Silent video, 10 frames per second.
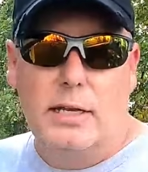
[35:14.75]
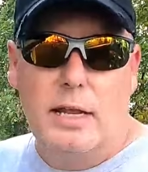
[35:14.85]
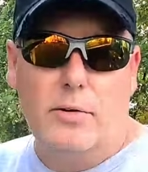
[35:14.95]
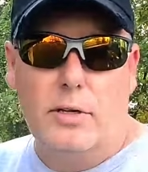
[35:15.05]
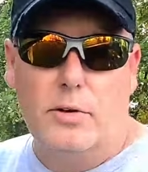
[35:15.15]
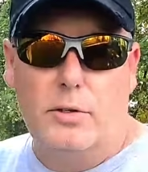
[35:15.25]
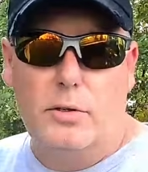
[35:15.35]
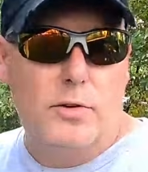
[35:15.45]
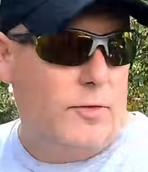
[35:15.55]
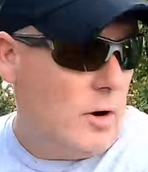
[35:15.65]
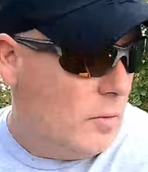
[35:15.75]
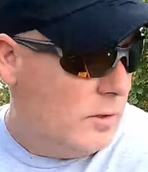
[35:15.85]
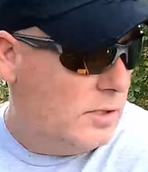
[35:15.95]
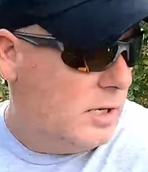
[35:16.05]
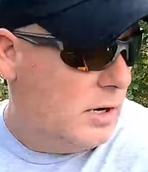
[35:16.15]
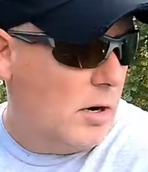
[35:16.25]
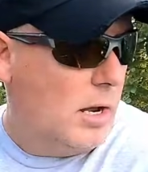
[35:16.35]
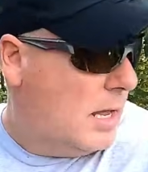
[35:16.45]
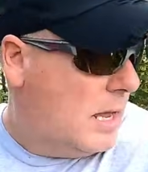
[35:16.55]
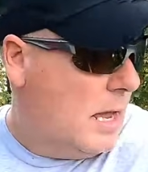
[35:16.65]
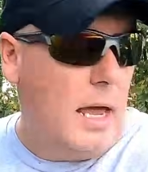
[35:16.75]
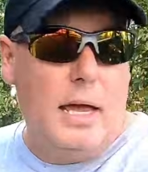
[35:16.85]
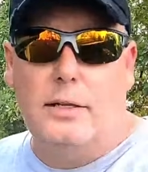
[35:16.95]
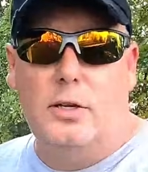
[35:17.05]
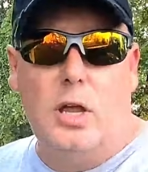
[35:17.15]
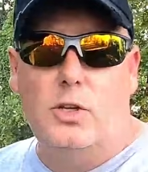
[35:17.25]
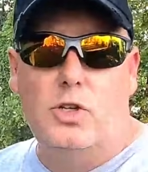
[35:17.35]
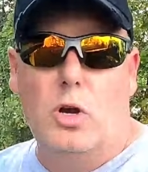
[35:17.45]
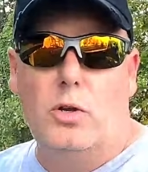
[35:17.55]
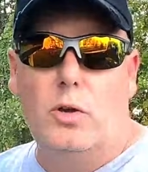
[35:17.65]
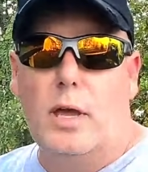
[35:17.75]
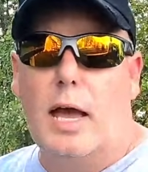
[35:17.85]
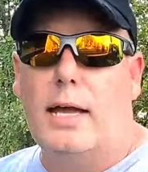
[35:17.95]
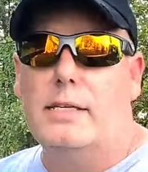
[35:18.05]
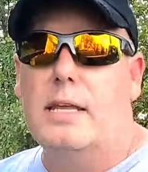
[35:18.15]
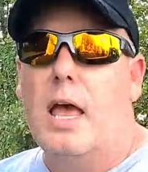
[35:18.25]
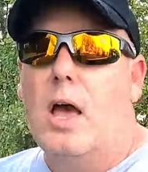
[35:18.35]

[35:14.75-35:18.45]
down here and do the front ones here and show you guys.